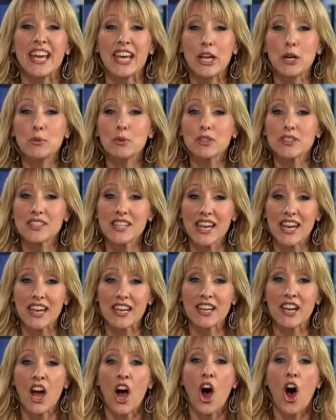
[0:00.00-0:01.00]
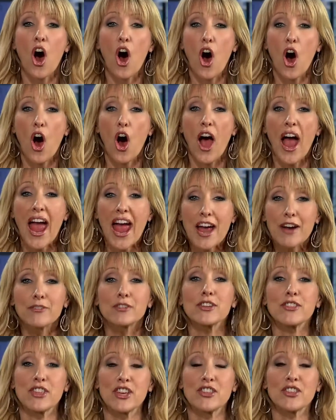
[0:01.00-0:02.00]
He will take
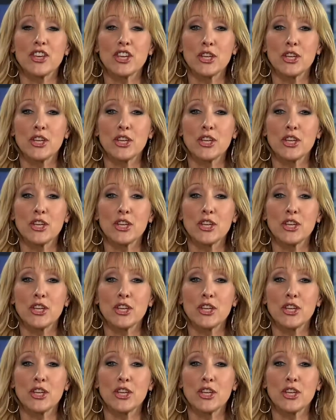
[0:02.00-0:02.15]
everything